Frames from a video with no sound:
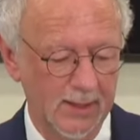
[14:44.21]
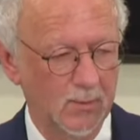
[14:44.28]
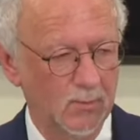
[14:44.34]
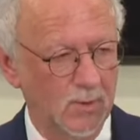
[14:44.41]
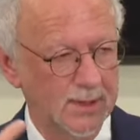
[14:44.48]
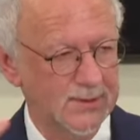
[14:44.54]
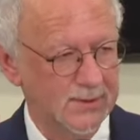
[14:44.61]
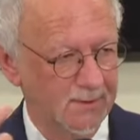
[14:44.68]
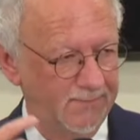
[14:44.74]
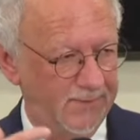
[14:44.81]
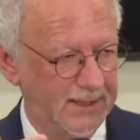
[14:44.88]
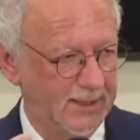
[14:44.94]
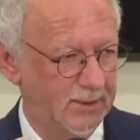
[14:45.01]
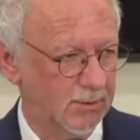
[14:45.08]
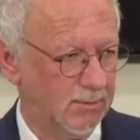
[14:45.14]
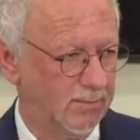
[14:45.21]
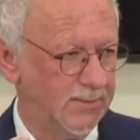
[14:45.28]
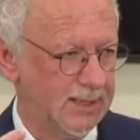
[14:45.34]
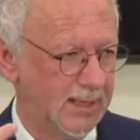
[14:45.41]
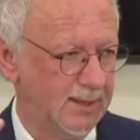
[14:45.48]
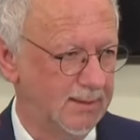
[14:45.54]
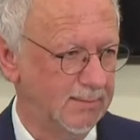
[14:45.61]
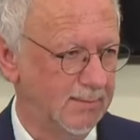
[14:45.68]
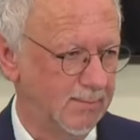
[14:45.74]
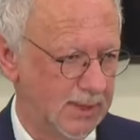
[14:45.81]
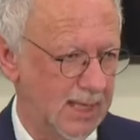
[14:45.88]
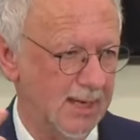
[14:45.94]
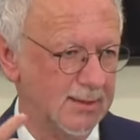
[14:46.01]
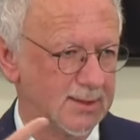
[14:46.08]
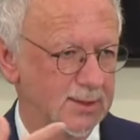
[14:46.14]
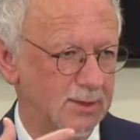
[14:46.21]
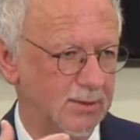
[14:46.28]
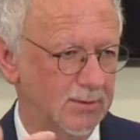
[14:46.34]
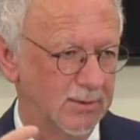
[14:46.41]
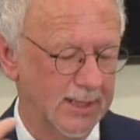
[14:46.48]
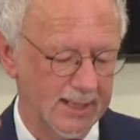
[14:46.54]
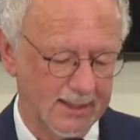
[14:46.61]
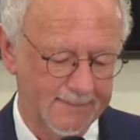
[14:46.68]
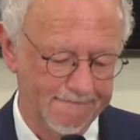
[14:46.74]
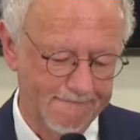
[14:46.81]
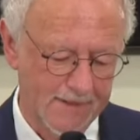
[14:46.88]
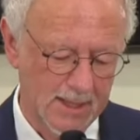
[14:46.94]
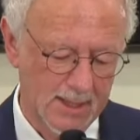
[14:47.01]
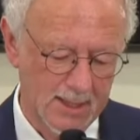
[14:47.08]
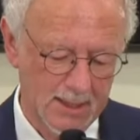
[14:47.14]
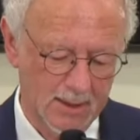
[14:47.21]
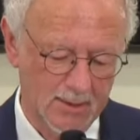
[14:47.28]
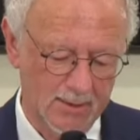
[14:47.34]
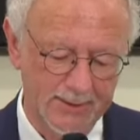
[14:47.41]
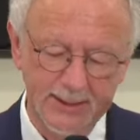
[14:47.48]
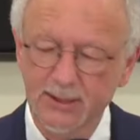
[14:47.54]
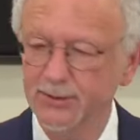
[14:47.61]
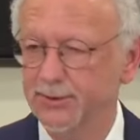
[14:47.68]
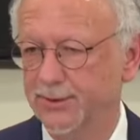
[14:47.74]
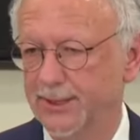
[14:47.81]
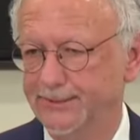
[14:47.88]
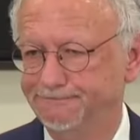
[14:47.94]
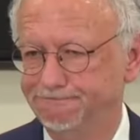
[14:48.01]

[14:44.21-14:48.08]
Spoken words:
once the video began circulating on the internet.